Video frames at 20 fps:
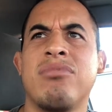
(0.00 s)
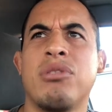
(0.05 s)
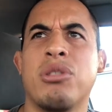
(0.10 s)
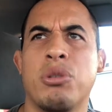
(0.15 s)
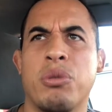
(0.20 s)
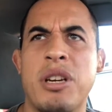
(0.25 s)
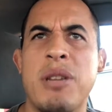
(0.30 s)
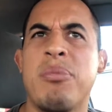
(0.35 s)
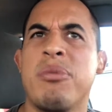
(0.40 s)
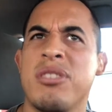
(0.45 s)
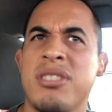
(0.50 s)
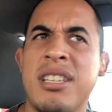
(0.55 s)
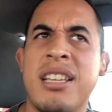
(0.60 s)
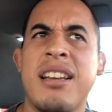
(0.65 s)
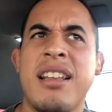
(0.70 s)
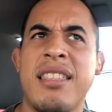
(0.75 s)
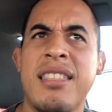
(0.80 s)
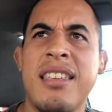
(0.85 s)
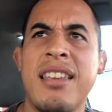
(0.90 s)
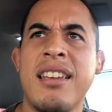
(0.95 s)
3%,
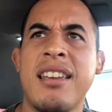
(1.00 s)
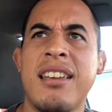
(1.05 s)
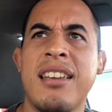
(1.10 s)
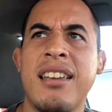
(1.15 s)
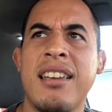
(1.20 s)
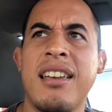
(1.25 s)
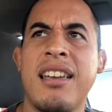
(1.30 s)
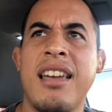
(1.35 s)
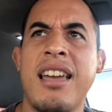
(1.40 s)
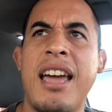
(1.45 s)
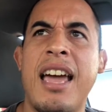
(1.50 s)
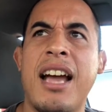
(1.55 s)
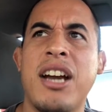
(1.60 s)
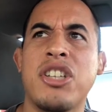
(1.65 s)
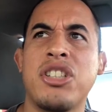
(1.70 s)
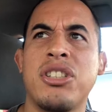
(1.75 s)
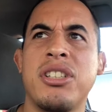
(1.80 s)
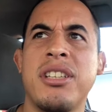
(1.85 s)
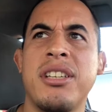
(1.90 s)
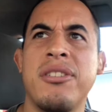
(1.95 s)
I think,
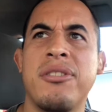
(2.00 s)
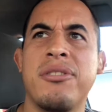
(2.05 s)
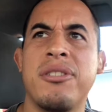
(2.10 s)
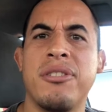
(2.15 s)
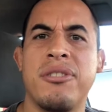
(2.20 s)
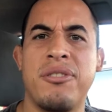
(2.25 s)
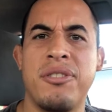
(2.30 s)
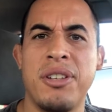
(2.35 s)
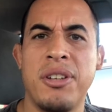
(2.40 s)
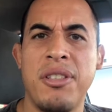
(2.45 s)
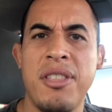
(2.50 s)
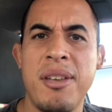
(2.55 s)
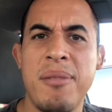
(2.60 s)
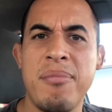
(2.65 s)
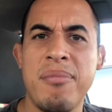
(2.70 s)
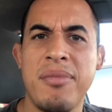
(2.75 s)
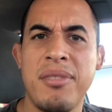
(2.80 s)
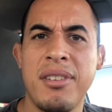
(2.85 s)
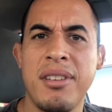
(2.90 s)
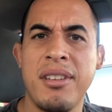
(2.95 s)
actually fulfill
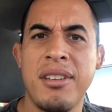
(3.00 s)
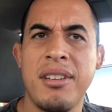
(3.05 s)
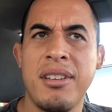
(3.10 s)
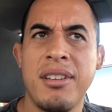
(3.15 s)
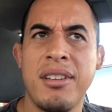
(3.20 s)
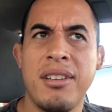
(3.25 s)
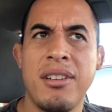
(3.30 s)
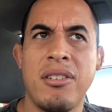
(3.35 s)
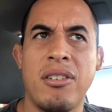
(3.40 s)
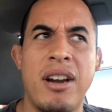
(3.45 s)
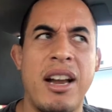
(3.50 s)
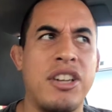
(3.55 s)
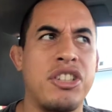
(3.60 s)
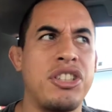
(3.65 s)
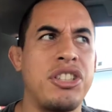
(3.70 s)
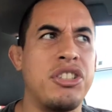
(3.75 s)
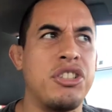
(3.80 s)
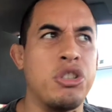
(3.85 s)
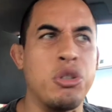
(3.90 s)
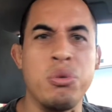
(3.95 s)
them, or
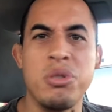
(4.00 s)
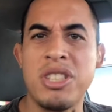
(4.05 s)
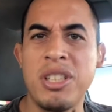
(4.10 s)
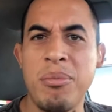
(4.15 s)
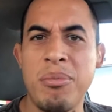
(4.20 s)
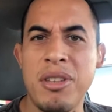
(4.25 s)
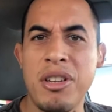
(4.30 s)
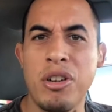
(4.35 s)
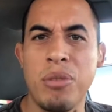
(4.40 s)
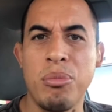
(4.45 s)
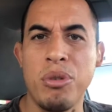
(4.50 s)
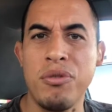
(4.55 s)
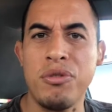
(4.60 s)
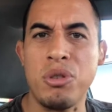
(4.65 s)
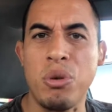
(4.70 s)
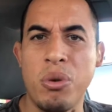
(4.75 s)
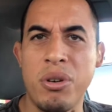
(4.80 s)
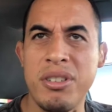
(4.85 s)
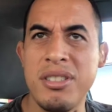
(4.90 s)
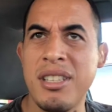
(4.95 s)
actually do something or move
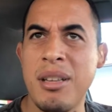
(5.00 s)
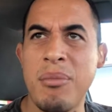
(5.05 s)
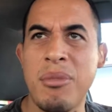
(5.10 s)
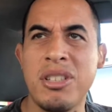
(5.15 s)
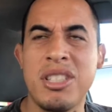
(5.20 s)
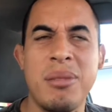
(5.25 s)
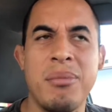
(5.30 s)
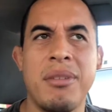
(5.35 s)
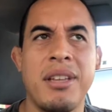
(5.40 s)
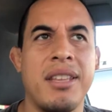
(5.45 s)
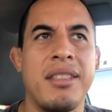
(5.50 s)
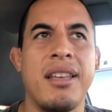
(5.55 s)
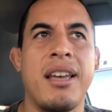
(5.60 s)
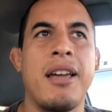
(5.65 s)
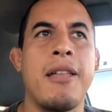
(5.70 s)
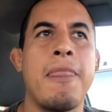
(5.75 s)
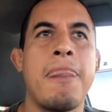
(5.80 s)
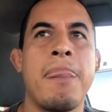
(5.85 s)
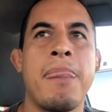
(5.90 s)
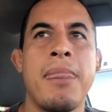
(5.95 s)
towards them, or something like
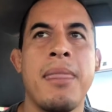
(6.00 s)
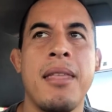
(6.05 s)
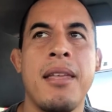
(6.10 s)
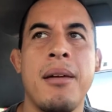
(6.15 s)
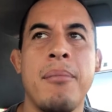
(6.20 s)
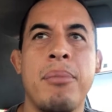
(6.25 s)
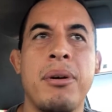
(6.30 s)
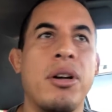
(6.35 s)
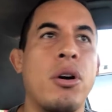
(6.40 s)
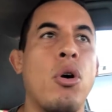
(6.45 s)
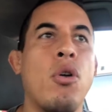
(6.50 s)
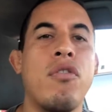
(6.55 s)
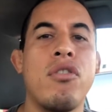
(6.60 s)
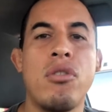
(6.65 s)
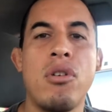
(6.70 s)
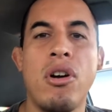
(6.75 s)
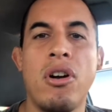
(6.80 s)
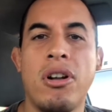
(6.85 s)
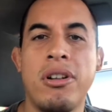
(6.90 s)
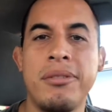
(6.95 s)
that. But
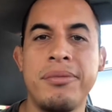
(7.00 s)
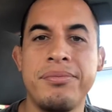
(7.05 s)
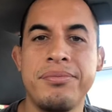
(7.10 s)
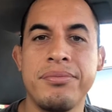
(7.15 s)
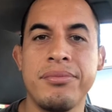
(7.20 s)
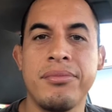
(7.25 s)
overall,